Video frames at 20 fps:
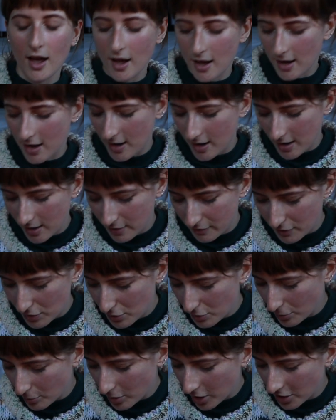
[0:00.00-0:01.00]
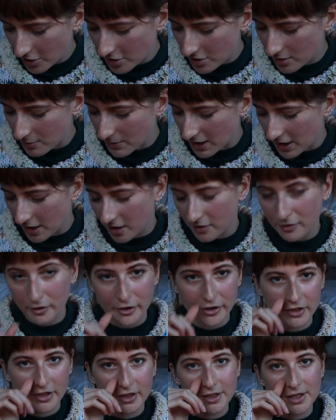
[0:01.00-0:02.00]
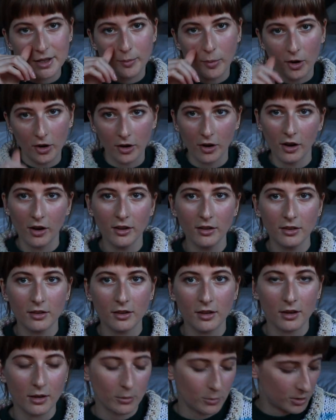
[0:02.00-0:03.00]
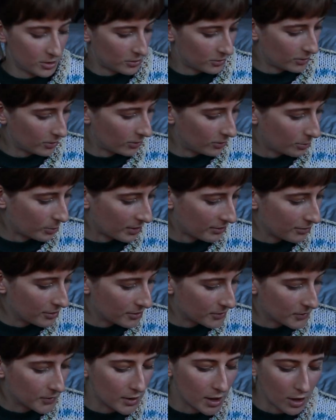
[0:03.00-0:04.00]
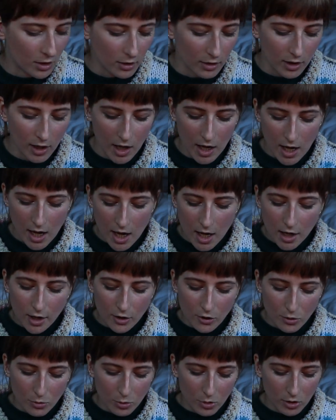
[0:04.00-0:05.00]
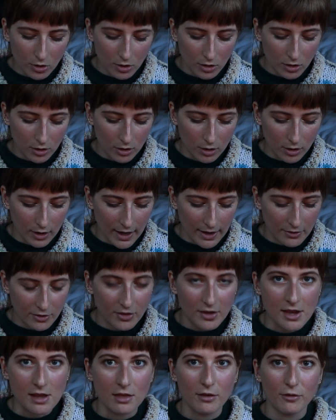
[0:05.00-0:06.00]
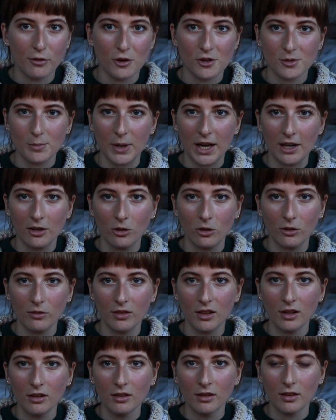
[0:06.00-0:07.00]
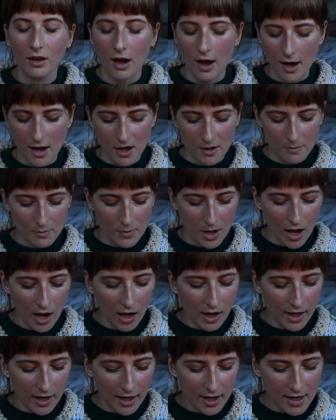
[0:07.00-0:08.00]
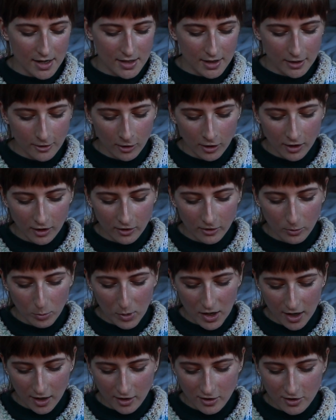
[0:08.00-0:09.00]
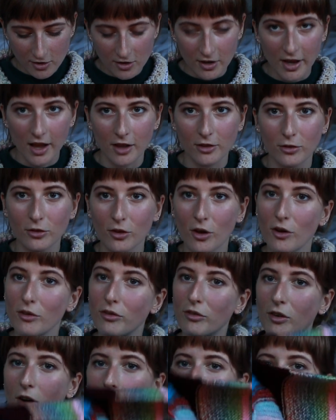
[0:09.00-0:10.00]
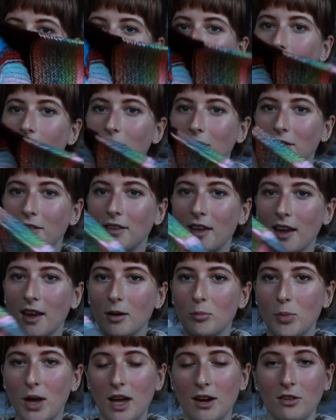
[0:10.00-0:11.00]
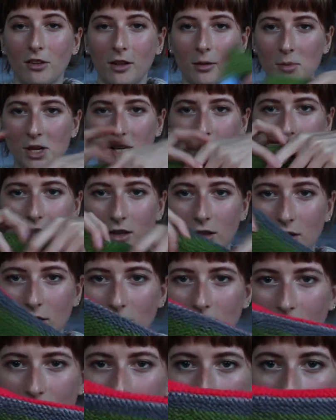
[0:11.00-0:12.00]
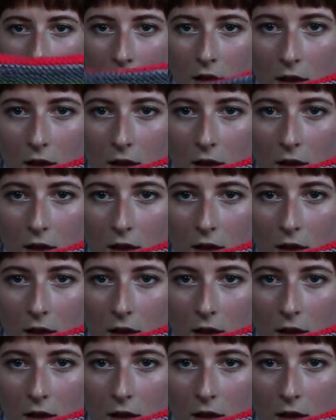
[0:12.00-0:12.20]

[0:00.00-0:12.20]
If you watched my first knitting podcast, which was also my first video, you will have seen the first panel of this. I did not expect to get so far in a second panel. I mean, look at this.